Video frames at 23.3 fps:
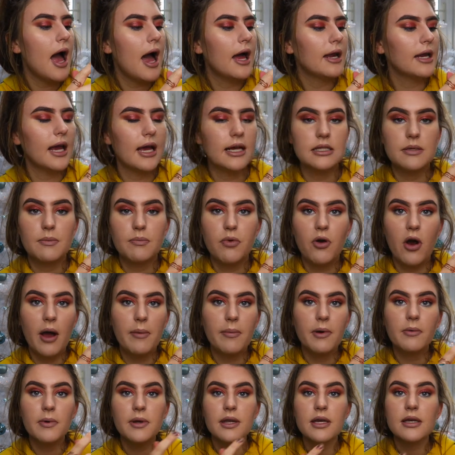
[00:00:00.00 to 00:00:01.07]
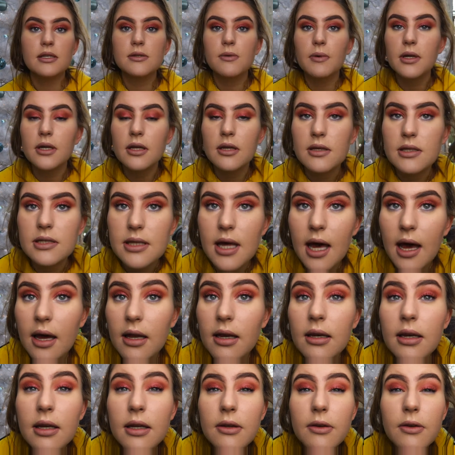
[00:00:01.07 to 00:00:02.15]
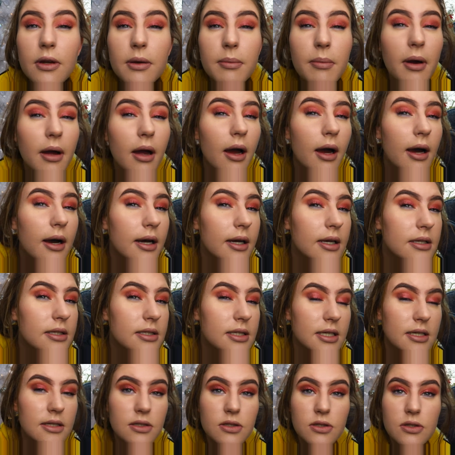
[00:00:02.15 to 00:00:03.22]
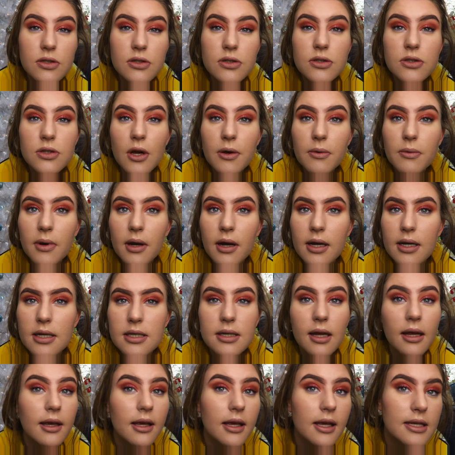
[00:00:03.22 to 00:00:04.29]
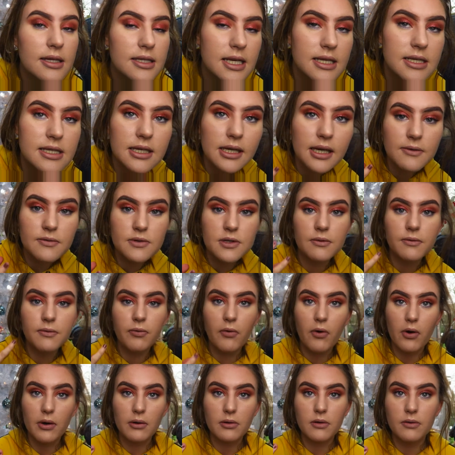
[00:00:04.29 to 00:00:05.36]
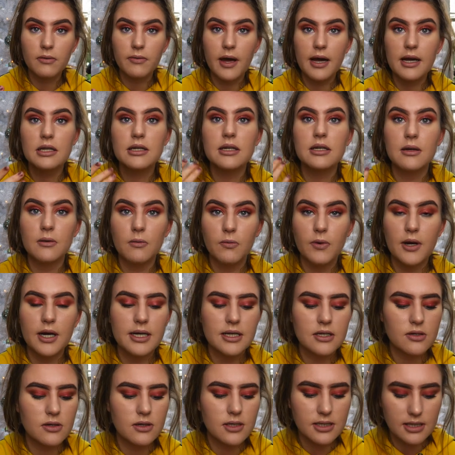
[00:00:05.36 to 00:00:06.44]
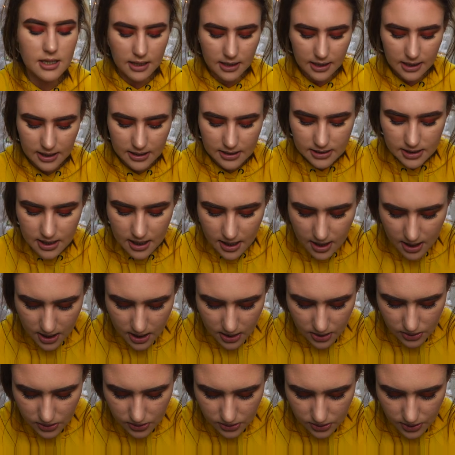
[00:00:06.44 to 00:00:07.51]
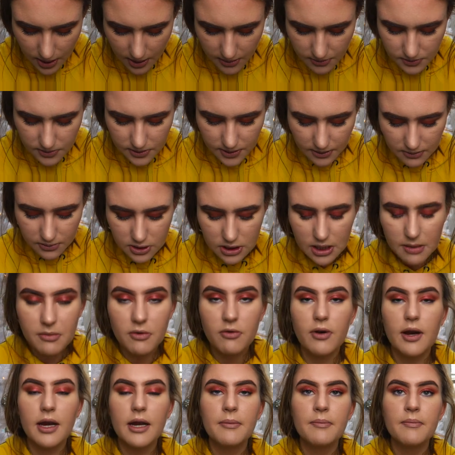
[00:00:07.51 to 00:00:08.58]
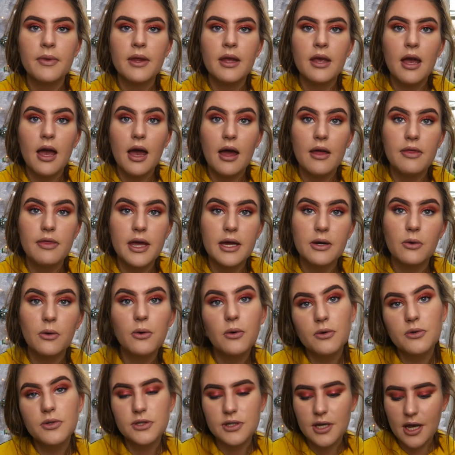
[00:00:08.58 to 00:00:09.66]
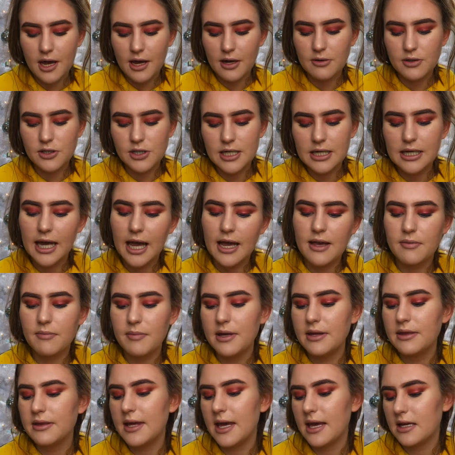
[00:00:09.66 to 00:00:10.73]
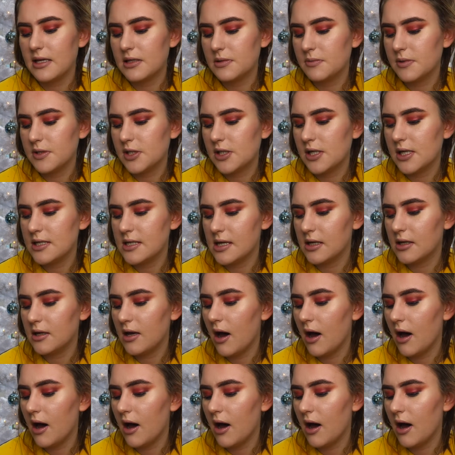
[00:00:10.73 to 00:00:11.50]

and it has a primer with it. So I use that, and literally my eyes, it's just so nice. Like, it says it gives a foiled effect, and it really does. Like, it's so shimmery. And then also she gave me this, which is a